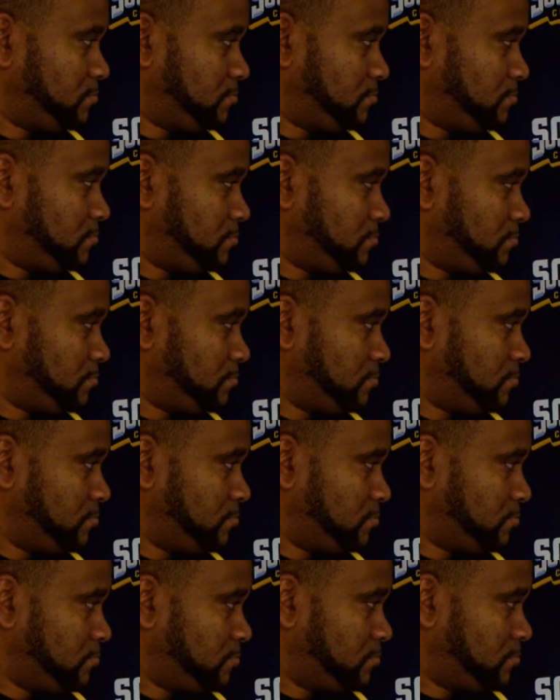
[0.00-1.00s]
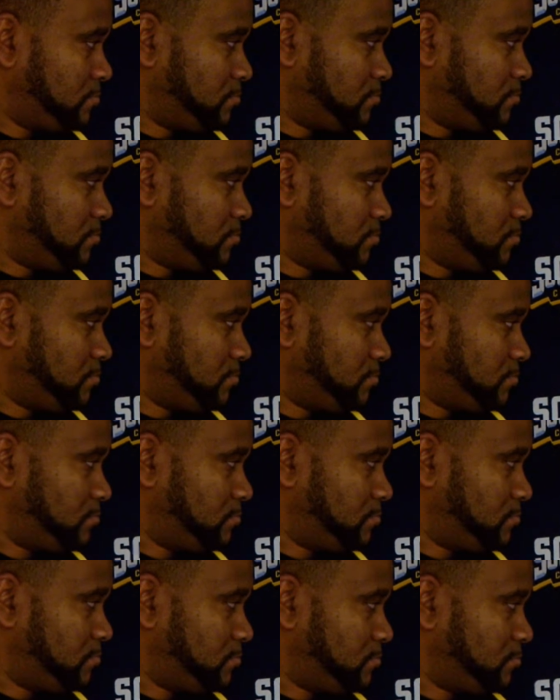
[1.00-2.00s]

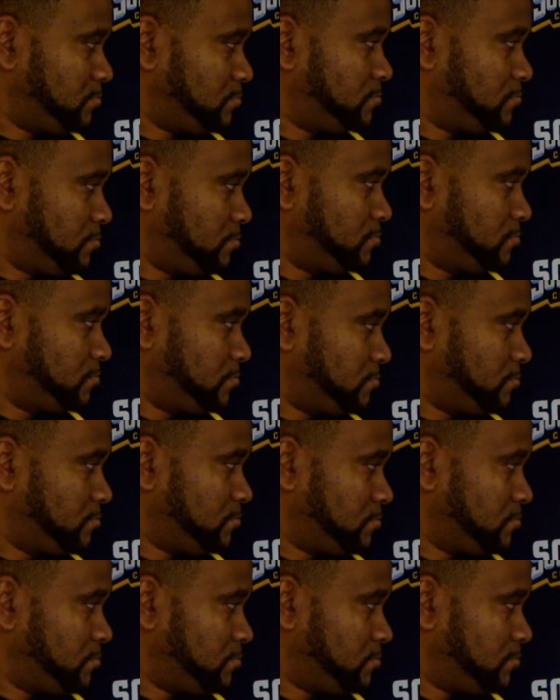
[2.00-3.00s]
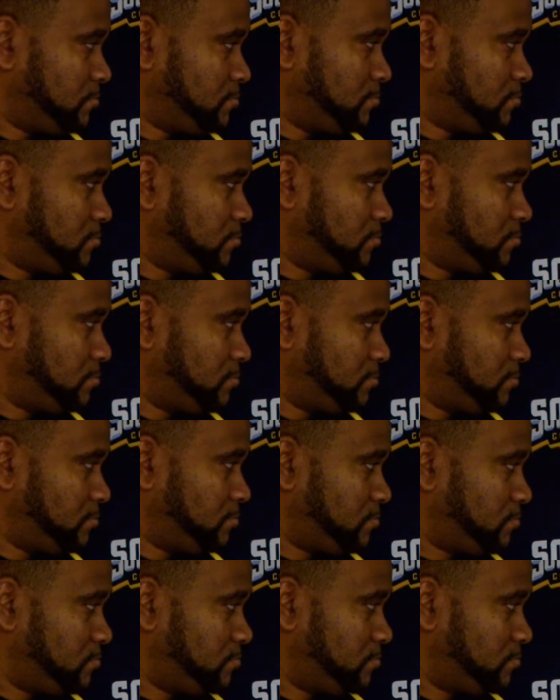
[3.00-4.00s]

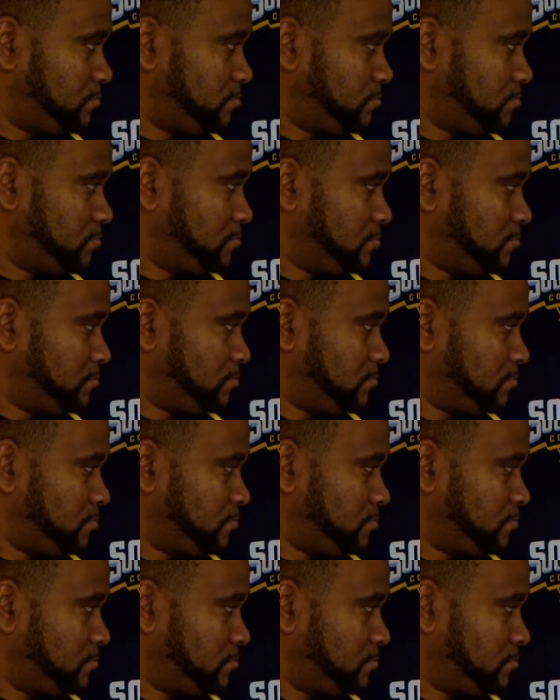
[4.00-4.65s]
(not speaking)